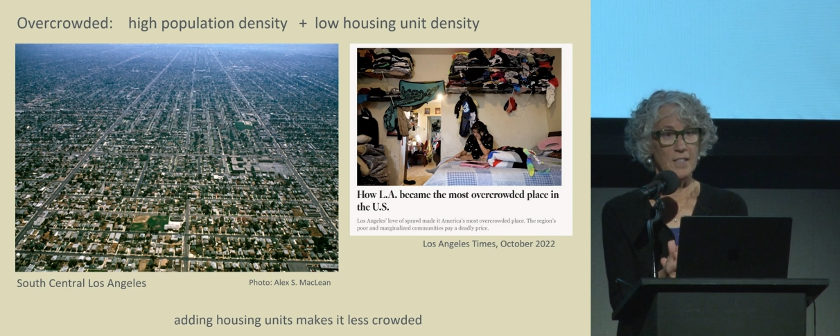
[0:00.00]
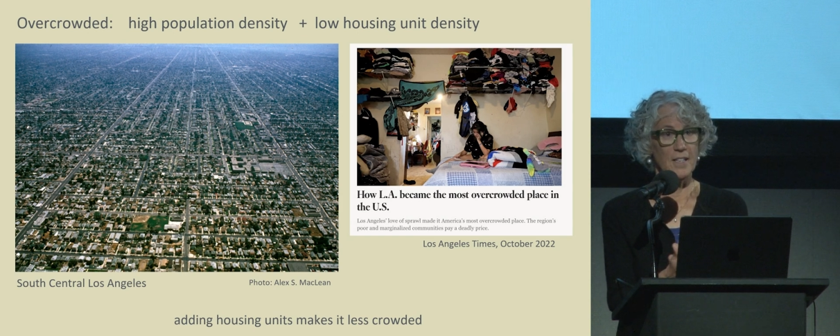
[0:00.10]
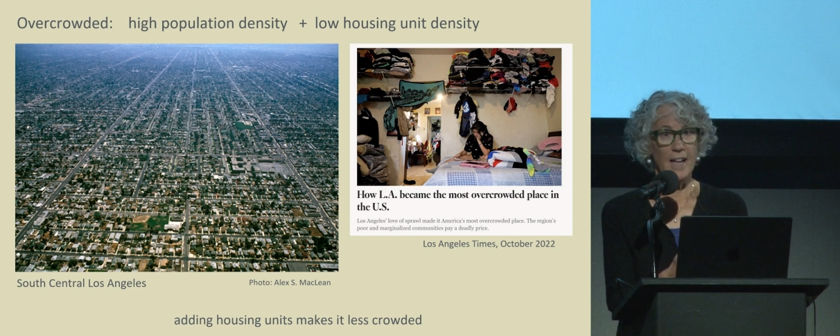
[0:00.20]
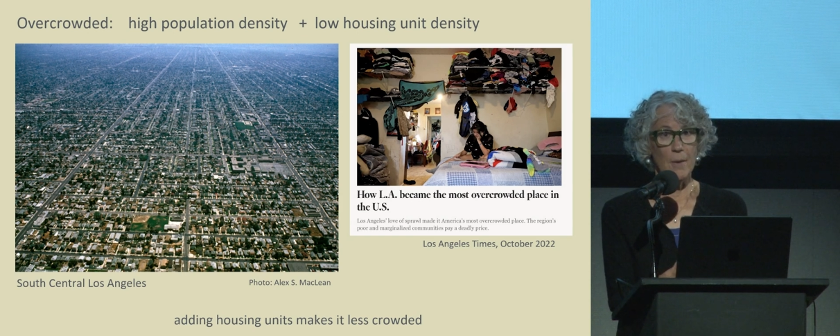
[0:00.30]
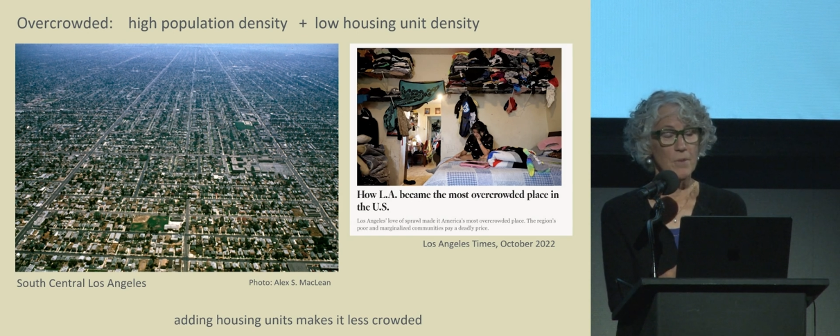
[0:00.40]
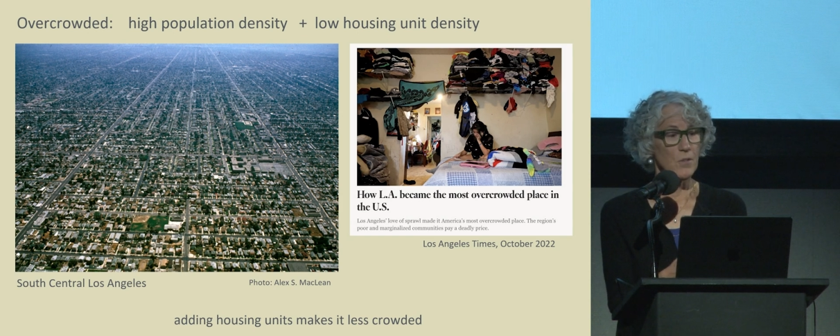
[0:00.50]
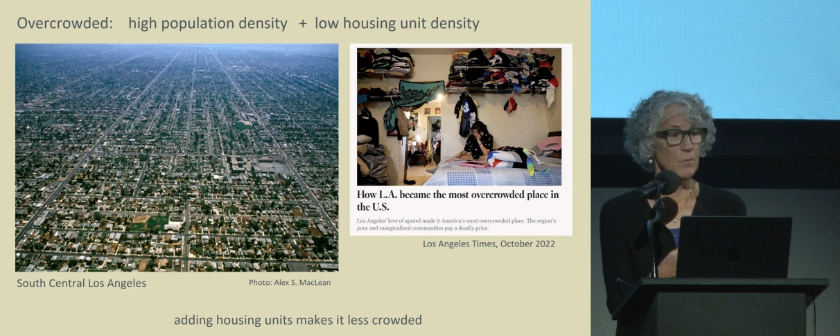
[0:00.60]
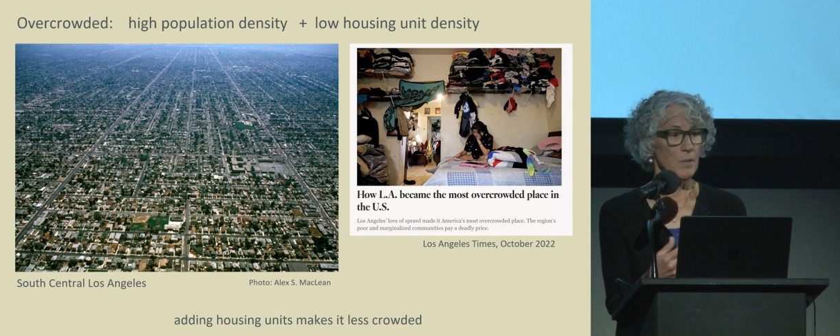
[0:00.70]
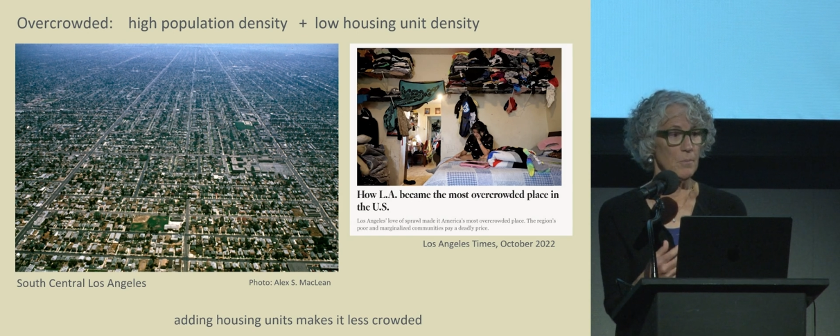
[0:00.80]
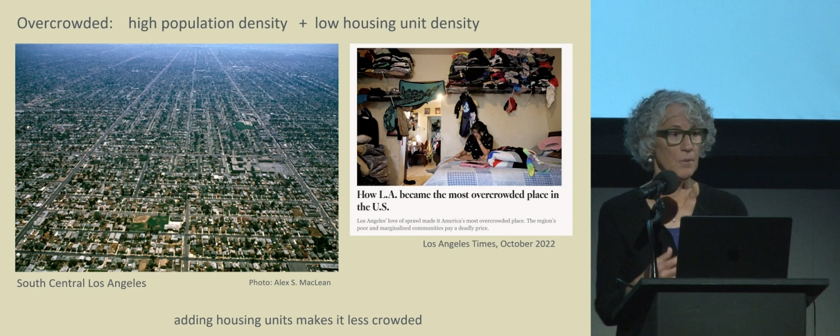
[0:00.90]
And it happens
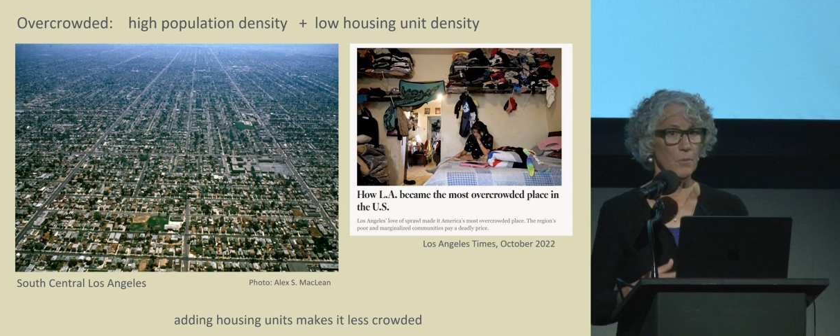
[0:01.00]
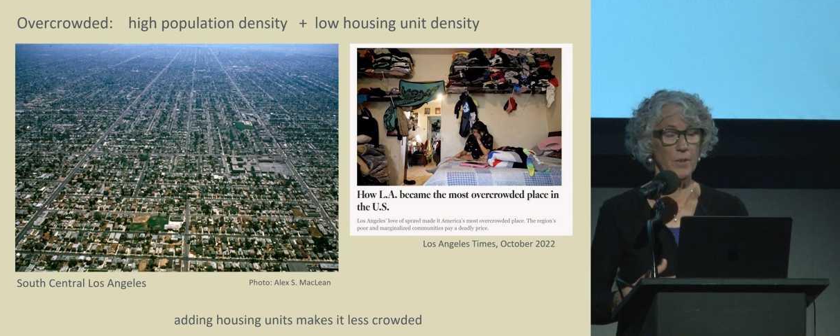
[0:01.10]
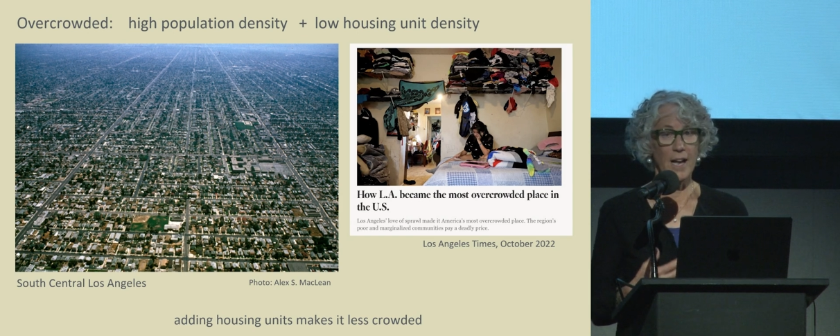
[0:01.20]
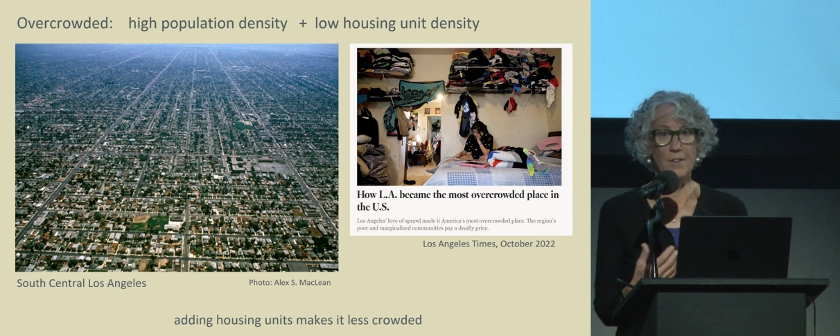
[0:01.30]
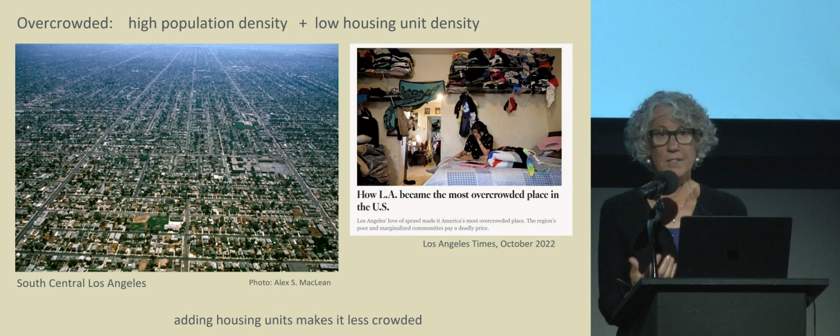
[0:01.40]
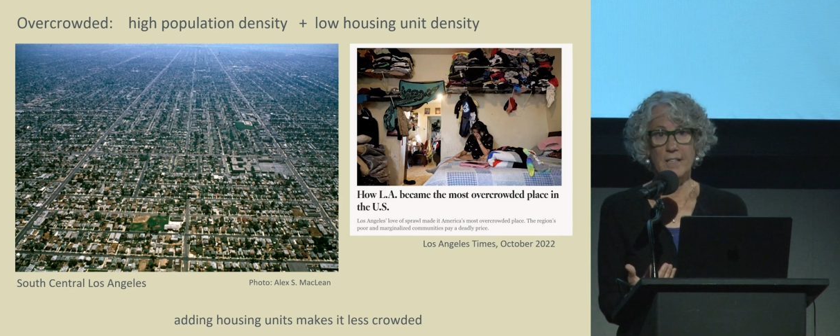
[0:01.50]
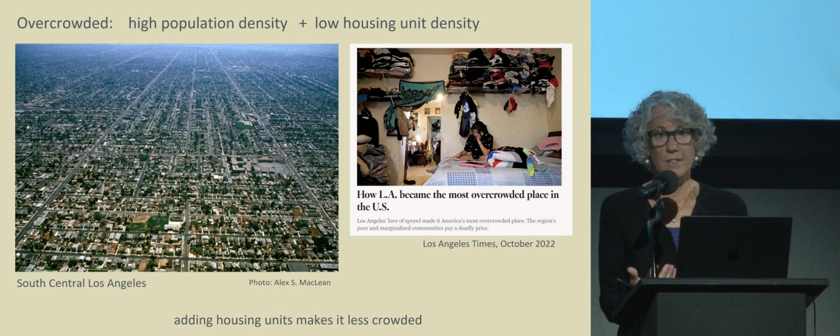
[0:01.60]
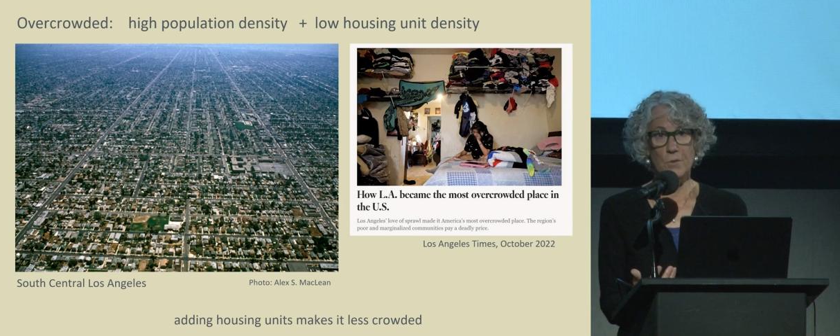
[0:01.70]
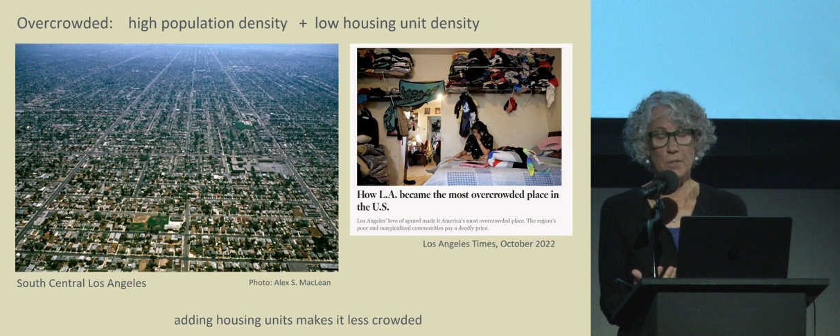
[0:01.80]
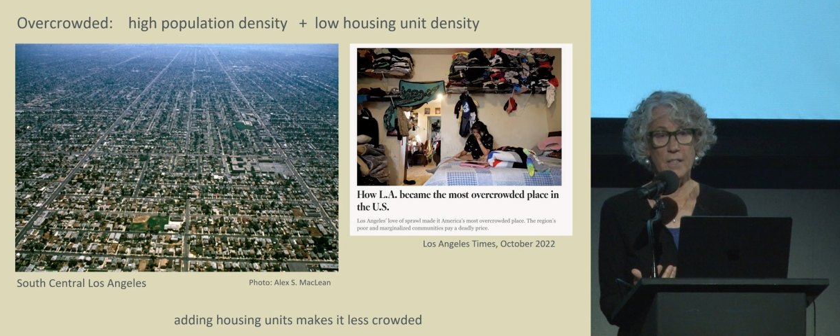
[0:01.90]
when housing
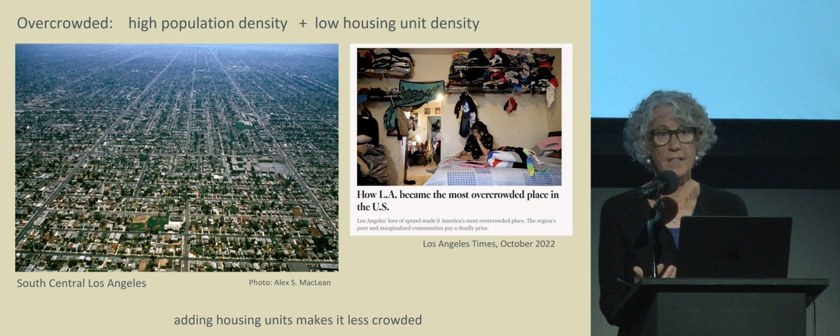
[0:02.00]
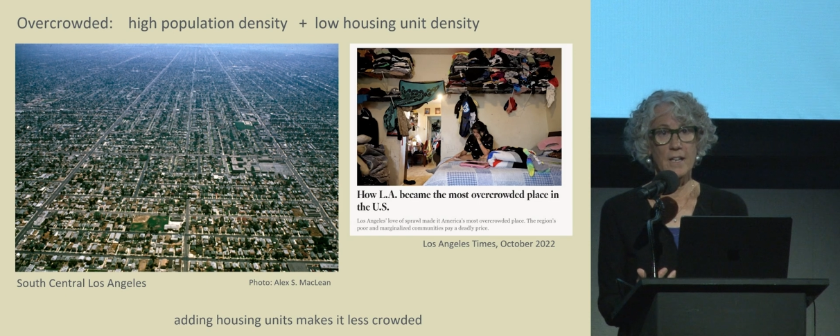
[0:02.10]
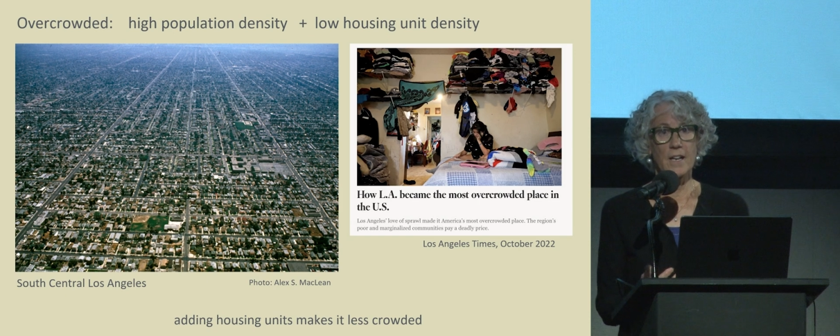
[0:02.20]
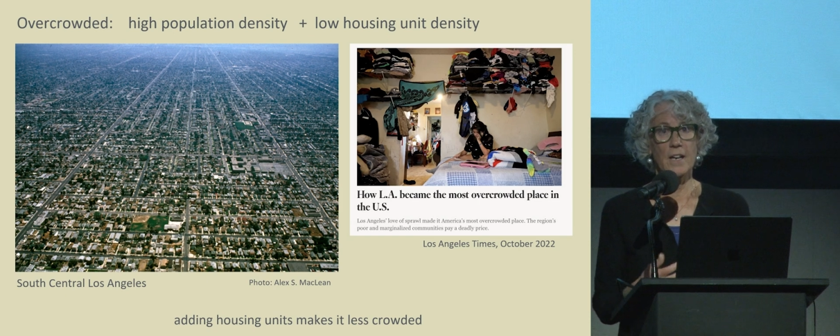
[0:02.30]
gets really